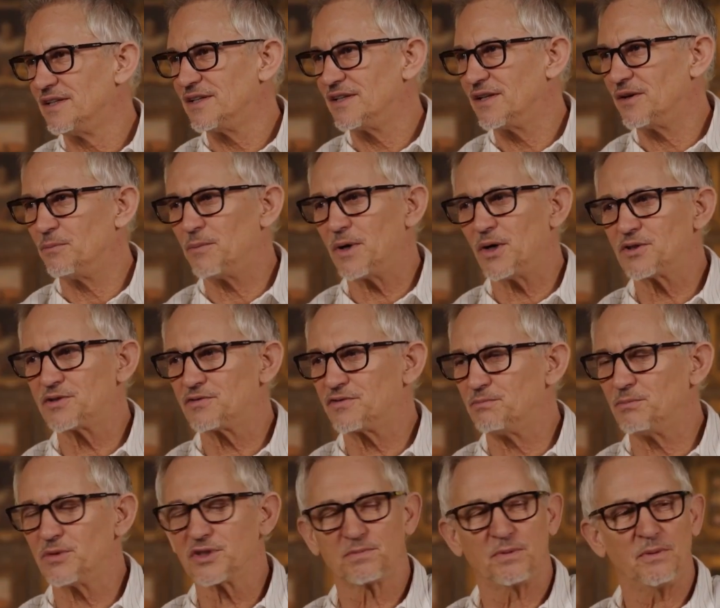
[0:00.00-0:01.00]
The
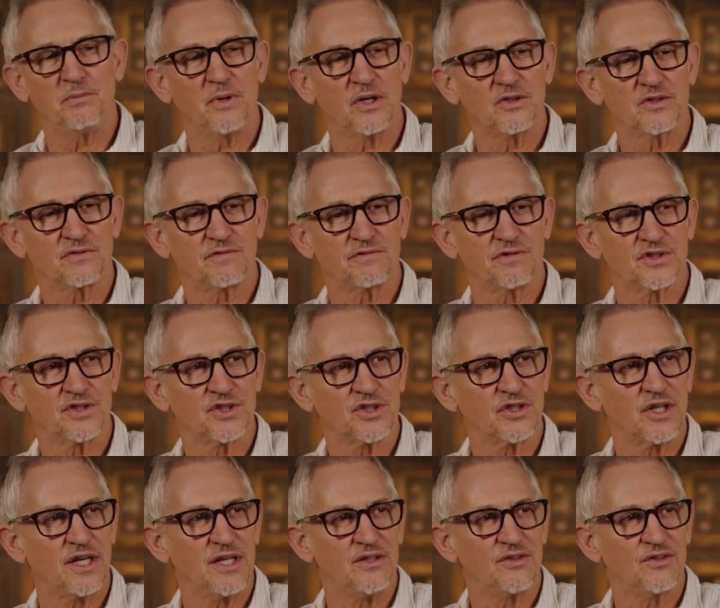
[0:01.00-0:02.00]
most
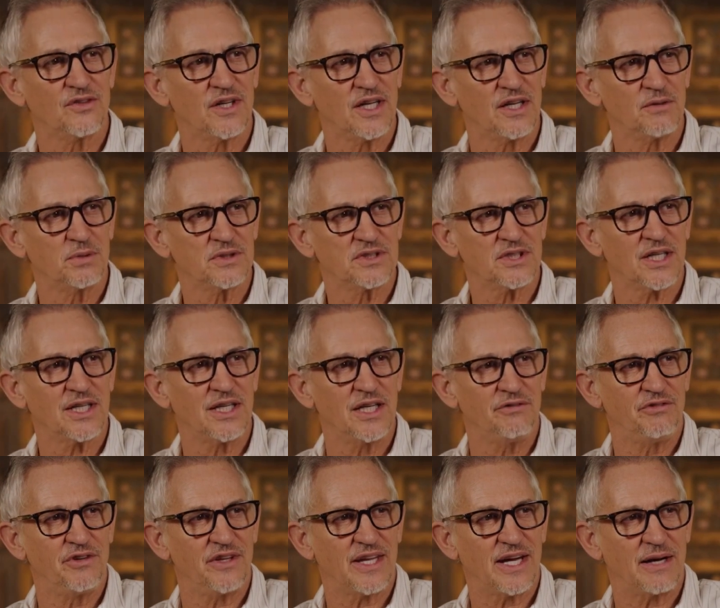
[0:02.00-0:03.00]
frustrating thing, particularly
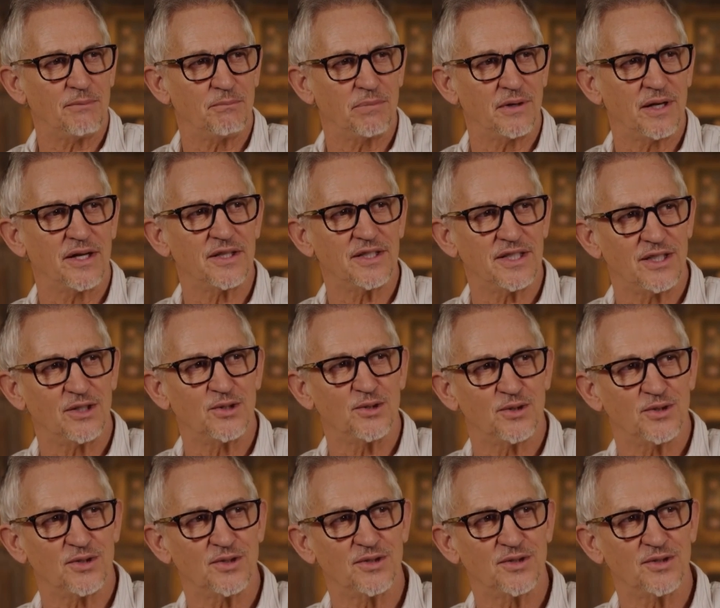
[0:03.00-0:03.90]
if you're that bloody good.